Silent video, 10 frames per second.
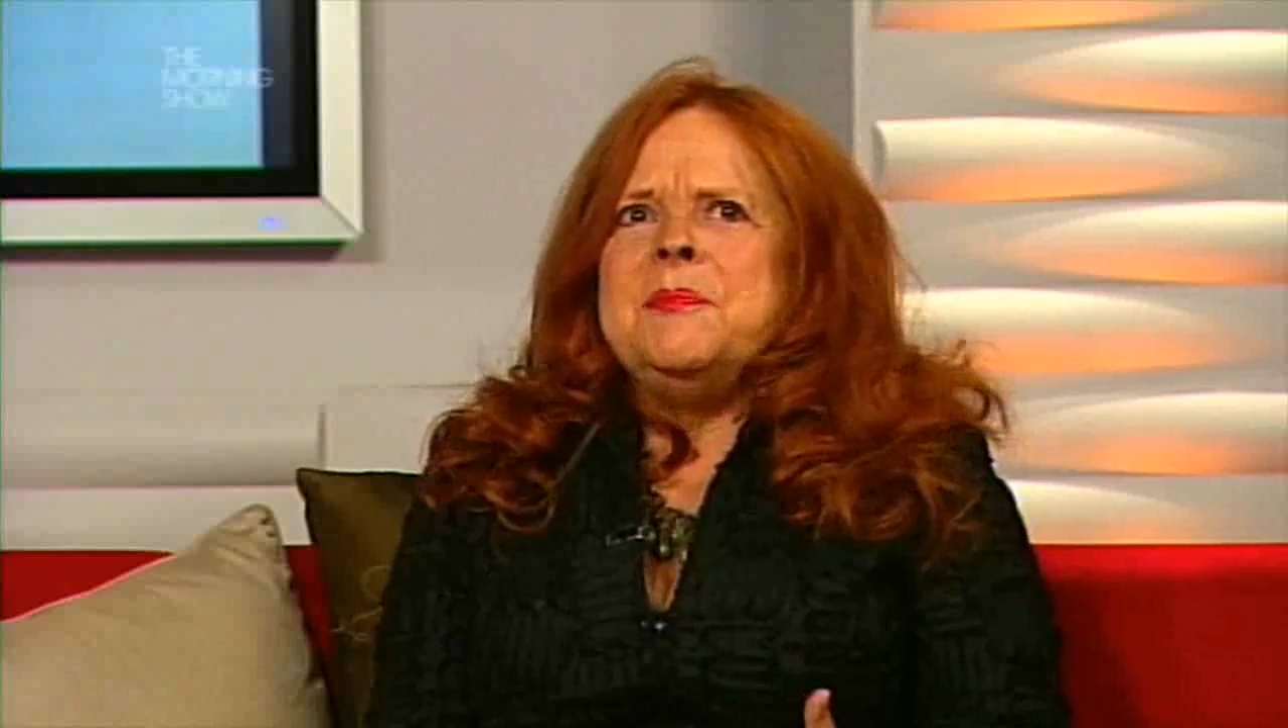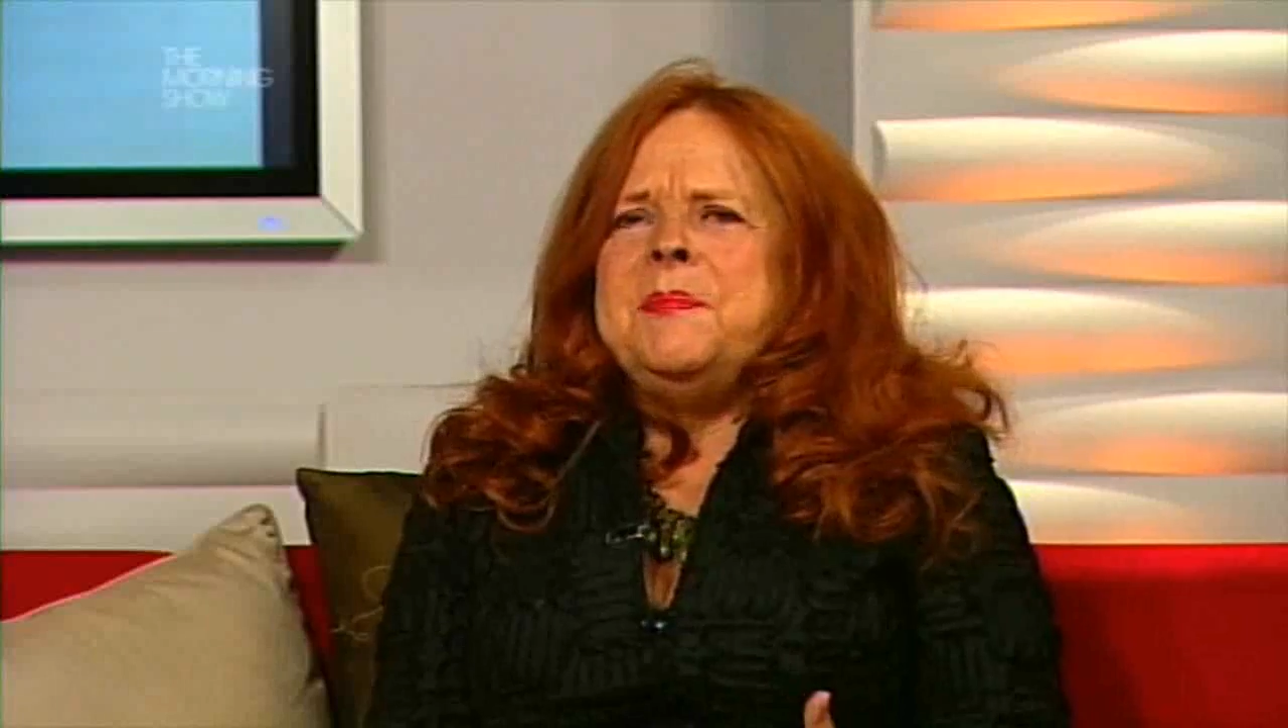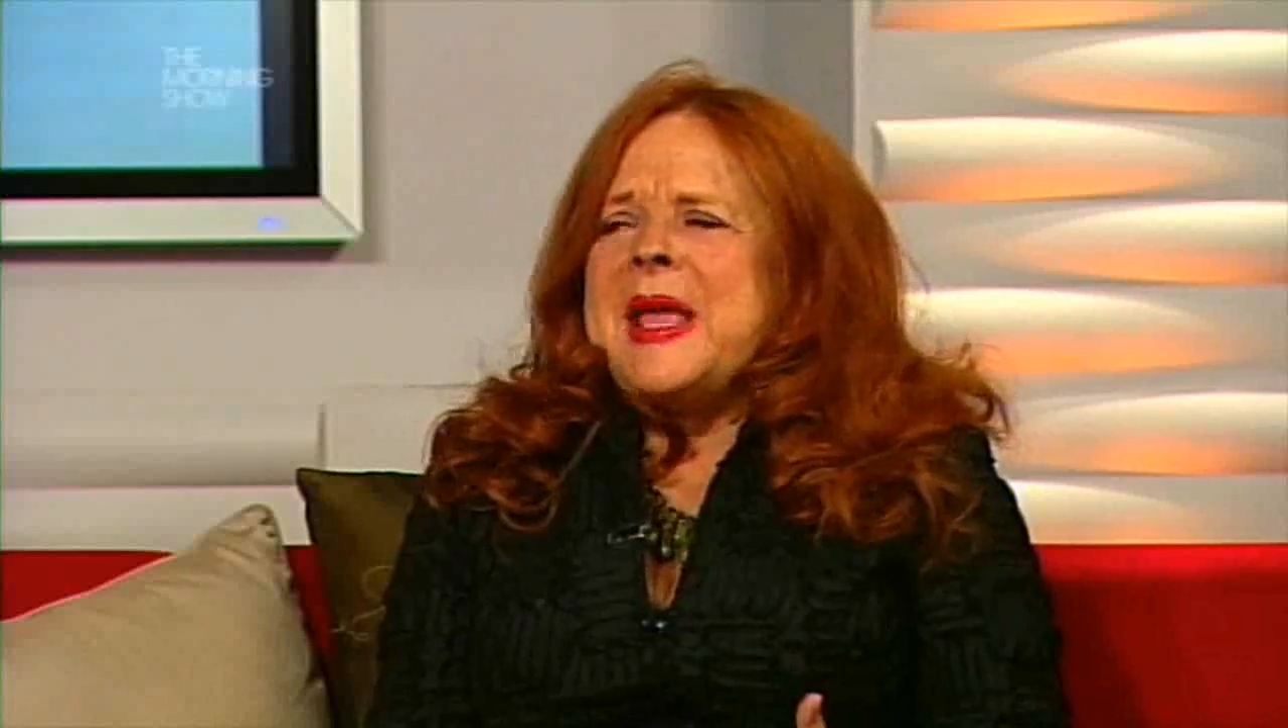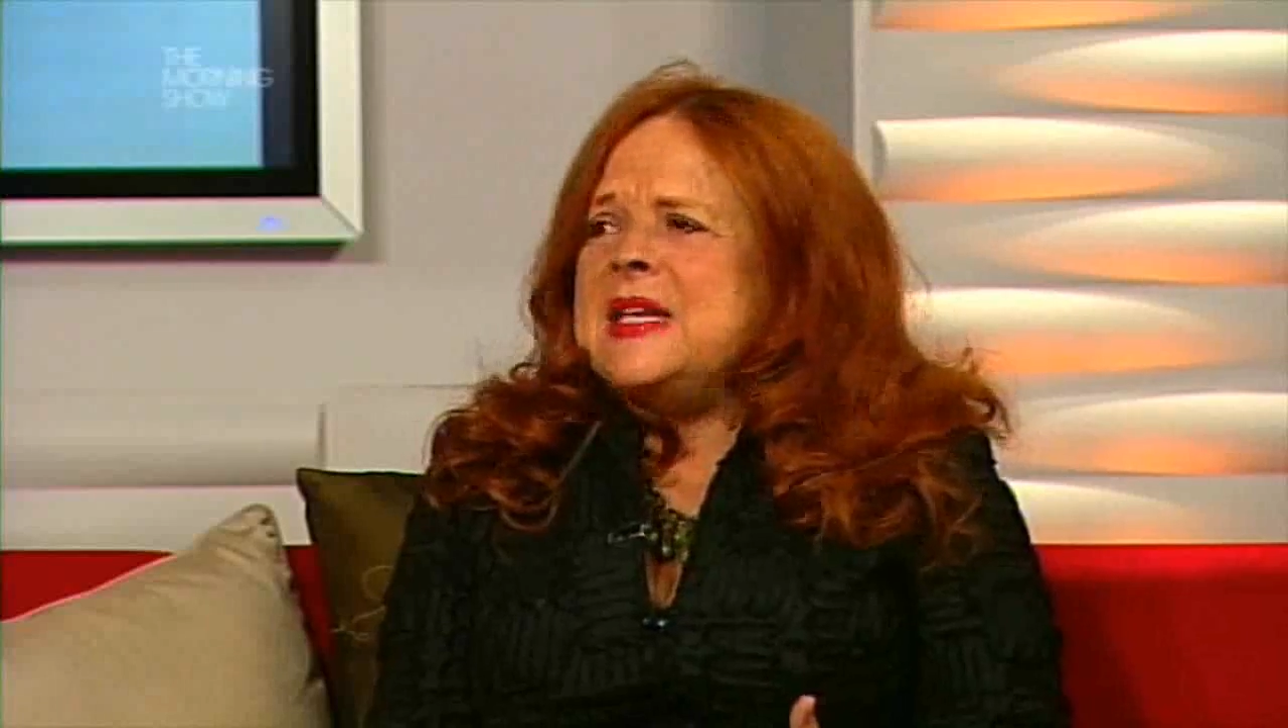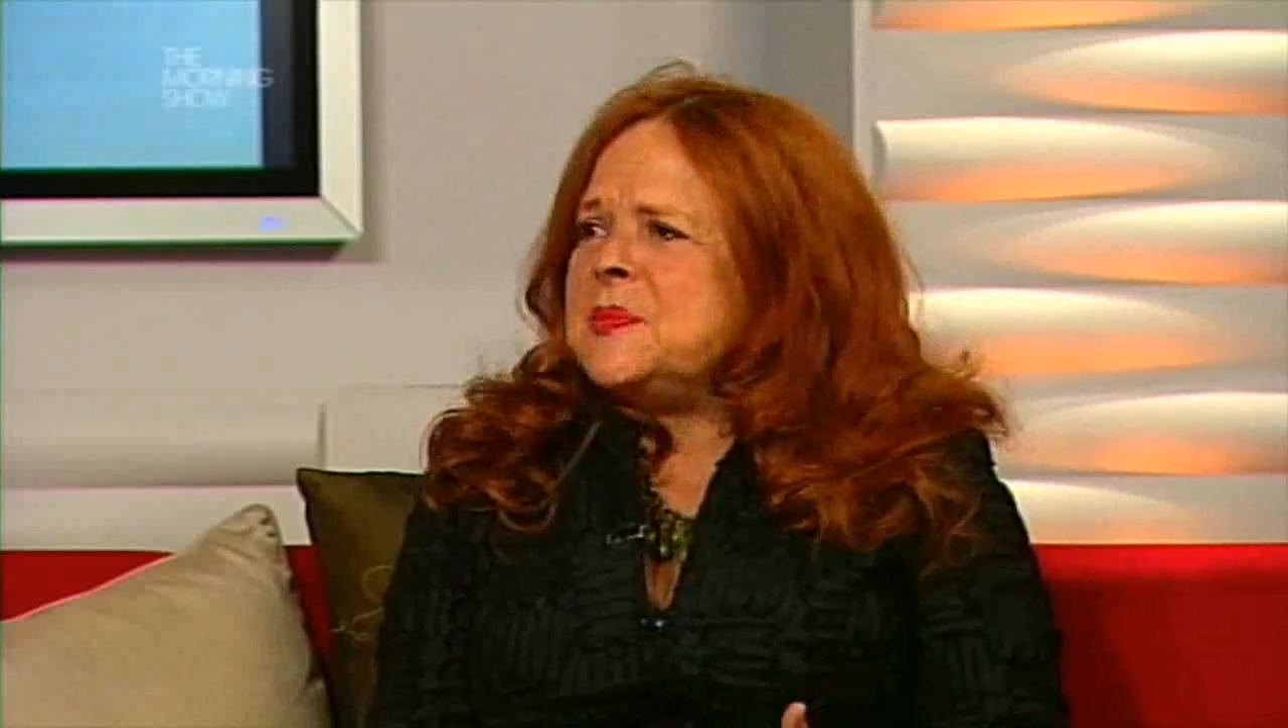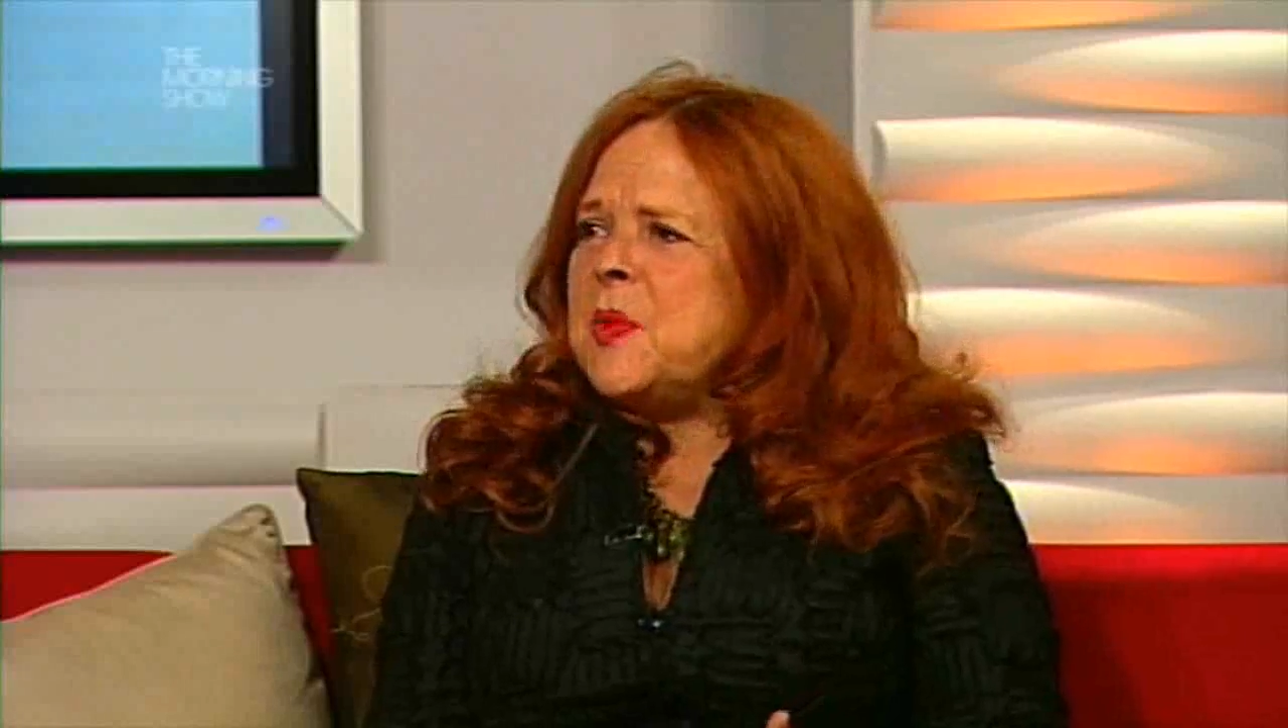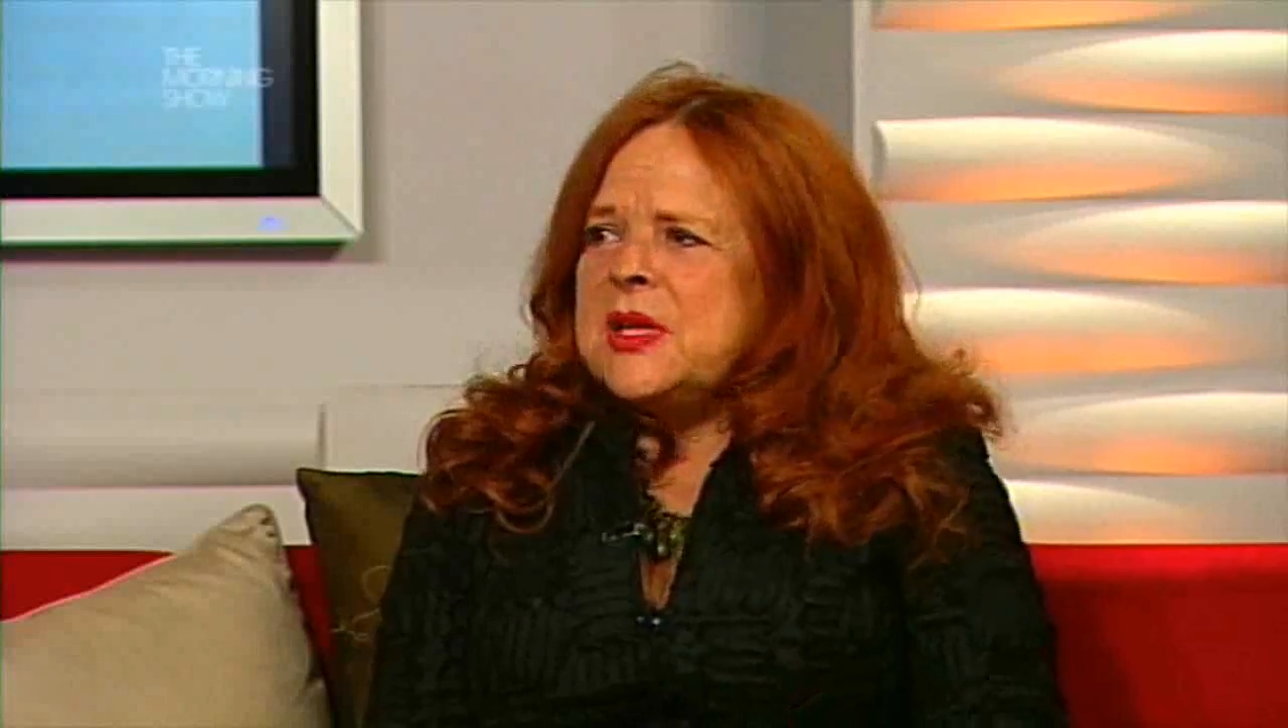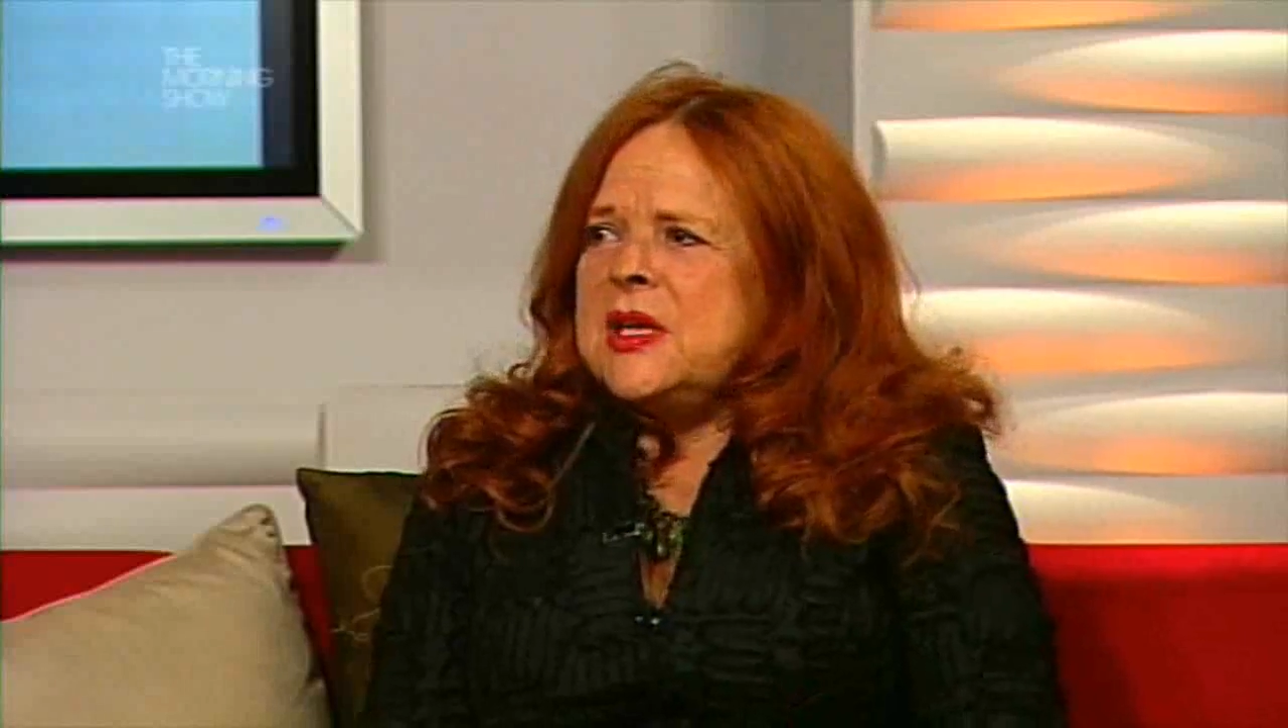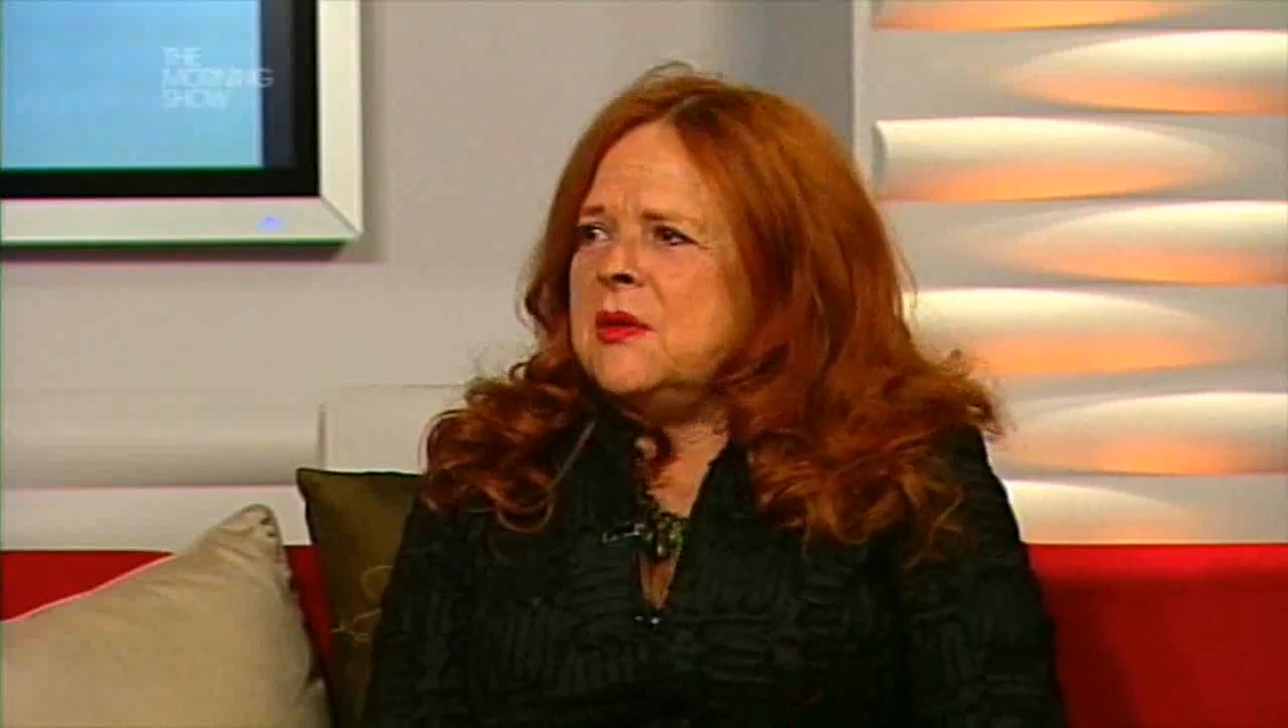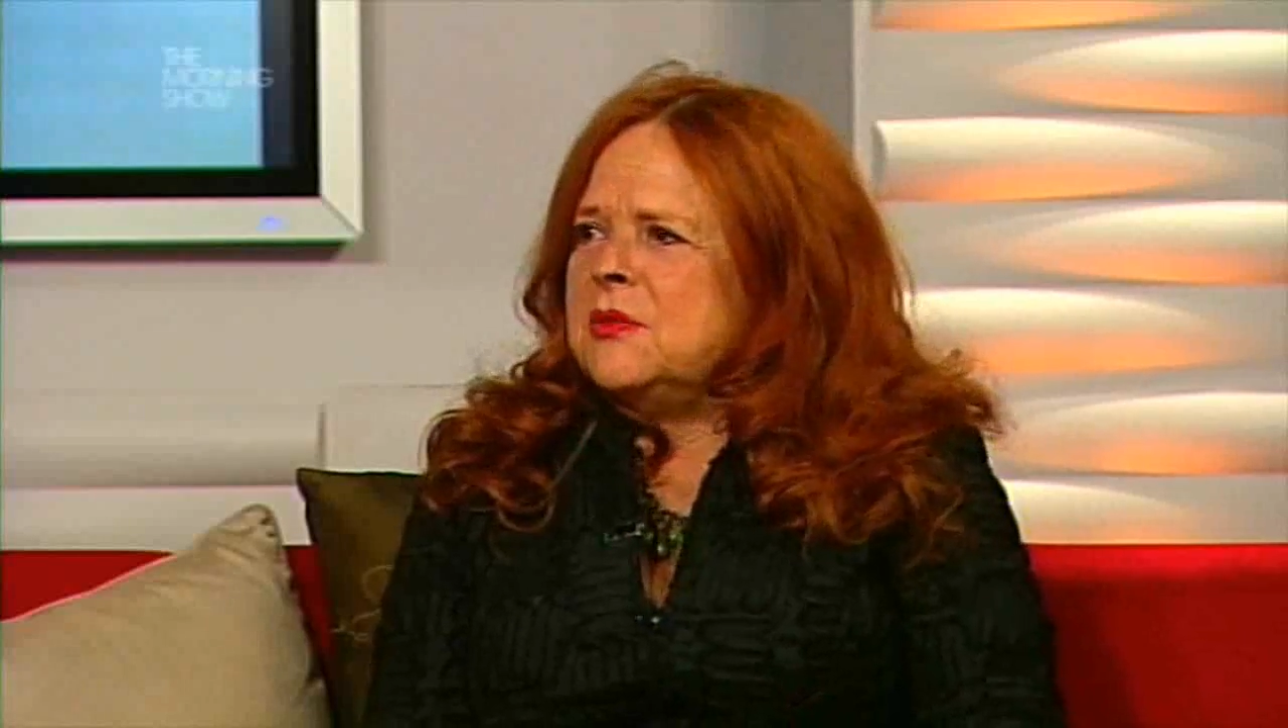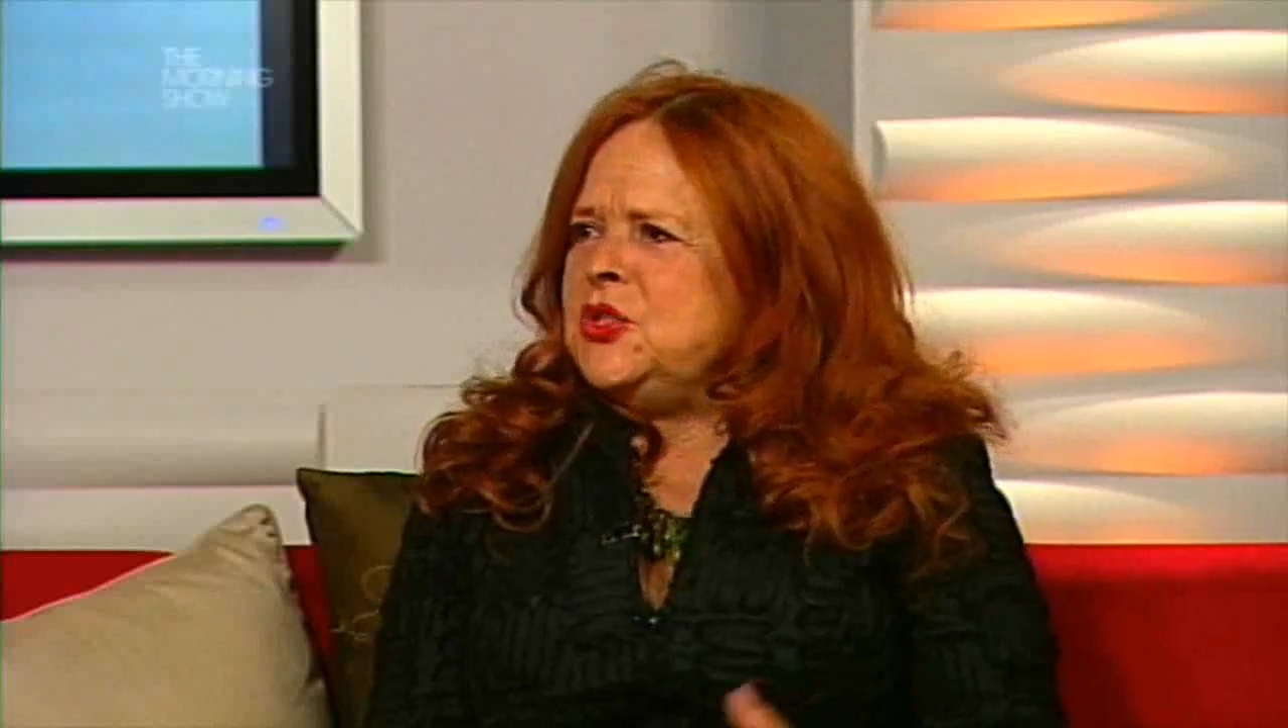baseball hero